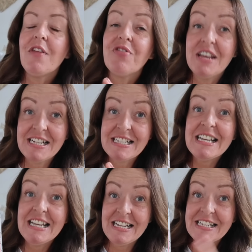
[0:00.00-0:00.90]
This
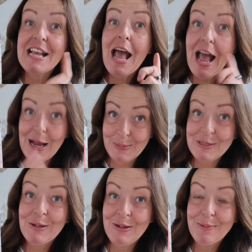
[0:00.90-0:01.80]
is
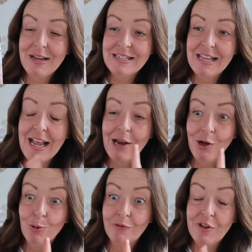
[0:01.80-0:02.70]
absolutely amazing, and
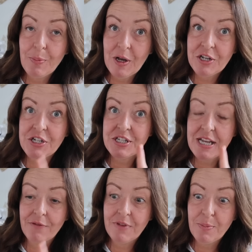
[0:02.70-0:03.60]
I will repurchase
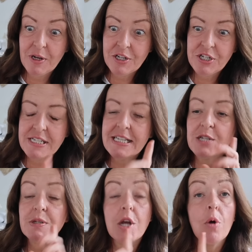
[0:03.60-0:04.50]
and repurchase.
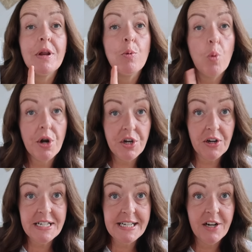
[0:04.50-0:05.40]
This was only
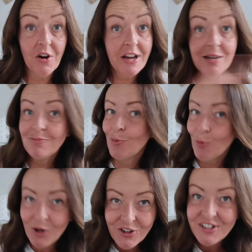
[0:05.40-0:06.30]

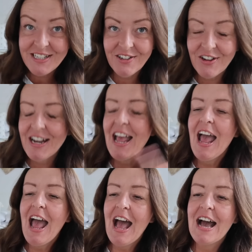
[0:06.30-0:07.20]
£1.99,
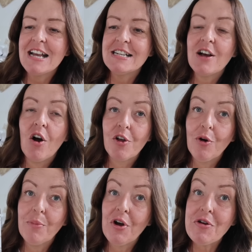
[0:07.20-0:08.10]
and I
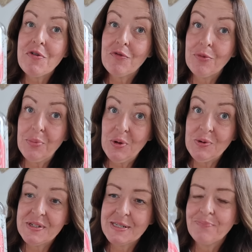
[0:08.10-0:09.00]
got mine from
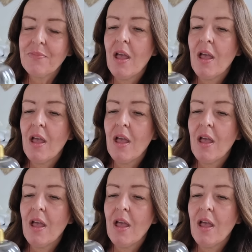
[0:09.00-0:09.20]
Boots.